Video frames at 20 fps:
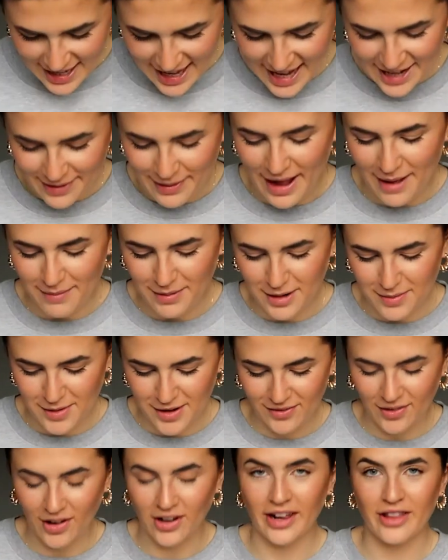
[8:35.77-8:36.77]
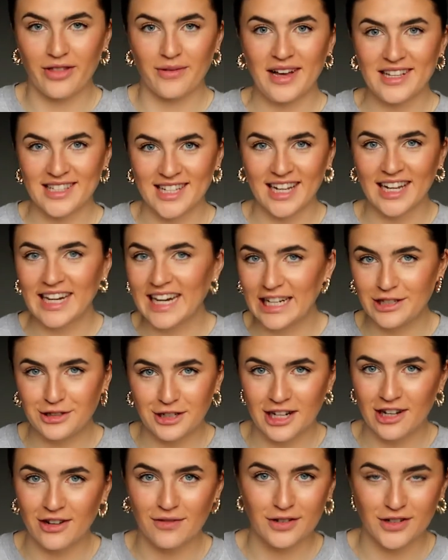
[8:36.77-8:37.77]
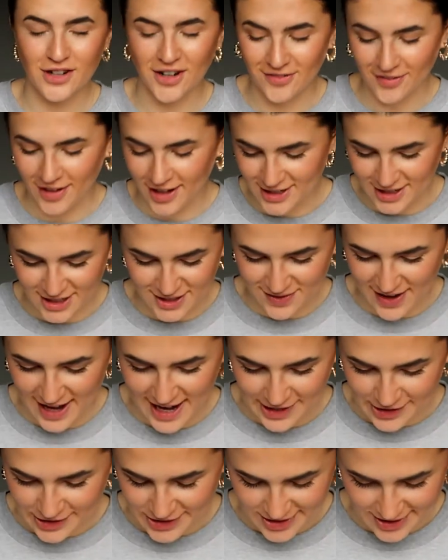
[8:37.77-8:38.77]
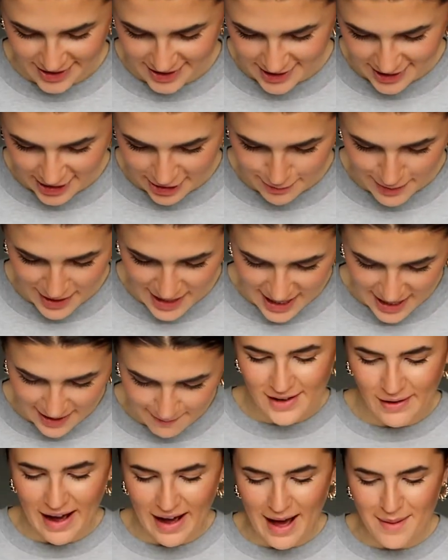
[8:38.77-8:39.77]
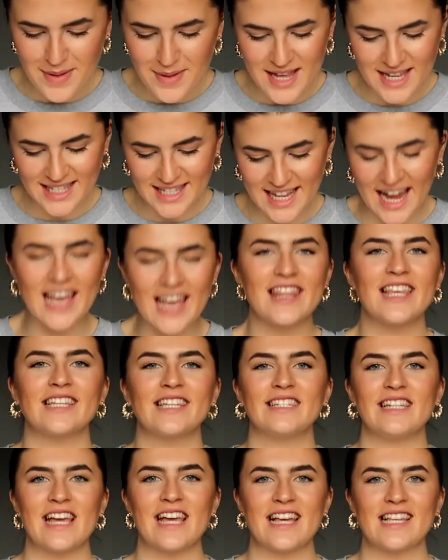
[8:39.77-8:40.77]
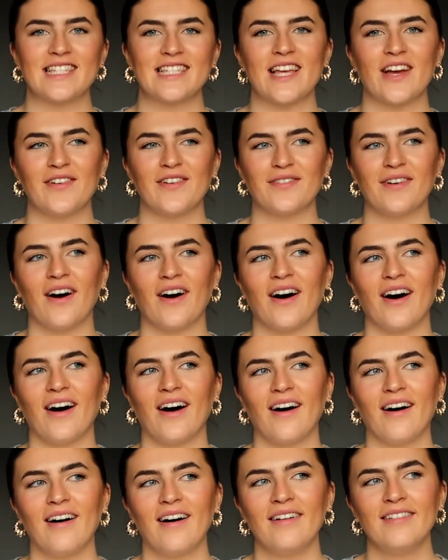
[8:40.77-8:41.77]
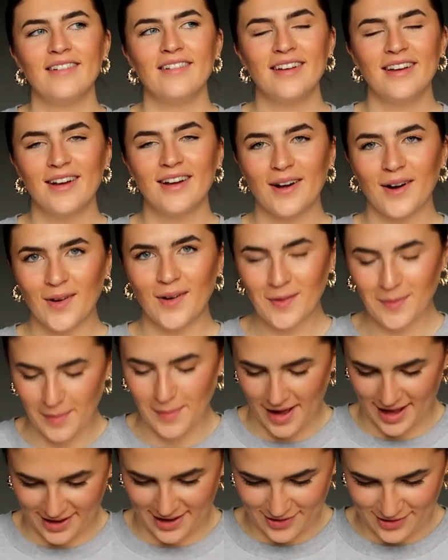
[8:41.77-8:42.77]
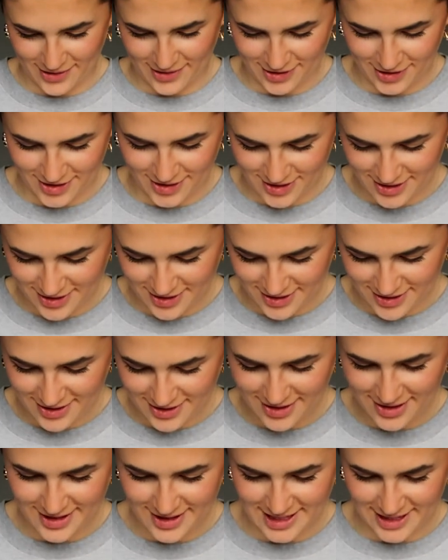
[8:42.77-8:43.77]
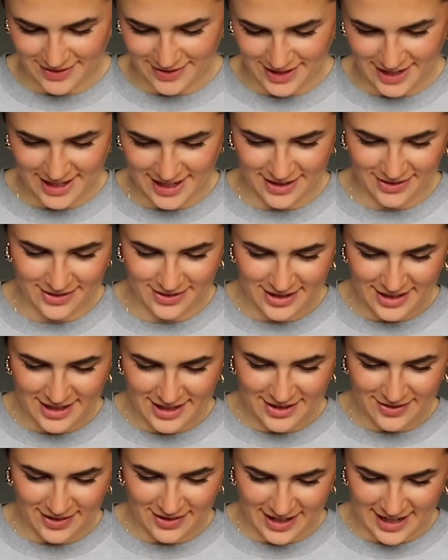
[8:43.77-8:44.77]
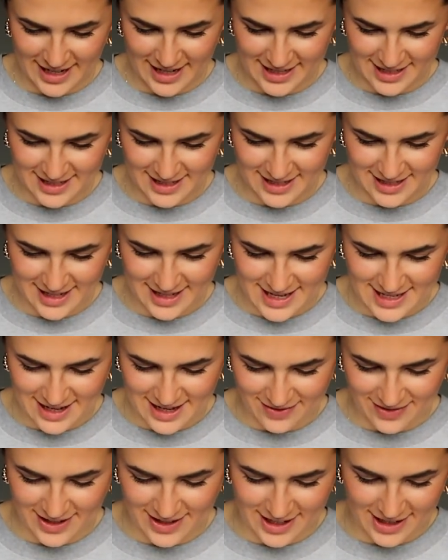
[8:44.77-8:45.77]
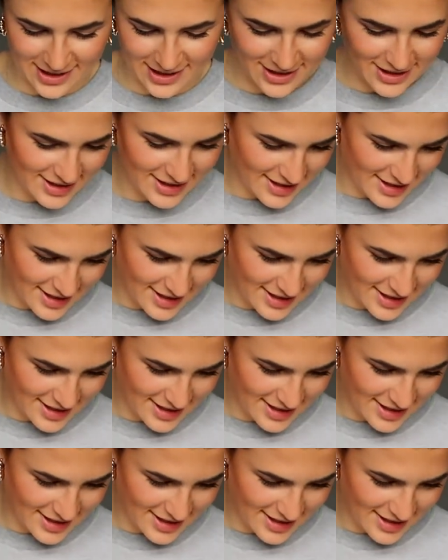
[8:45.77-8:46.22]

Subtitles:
Anyway, I'm going to move on, otherwise I could literally look for drunk photos for ages because there's so many. Your happiest day this year so far? Oh my gosh, don't know. Right, let's have a look.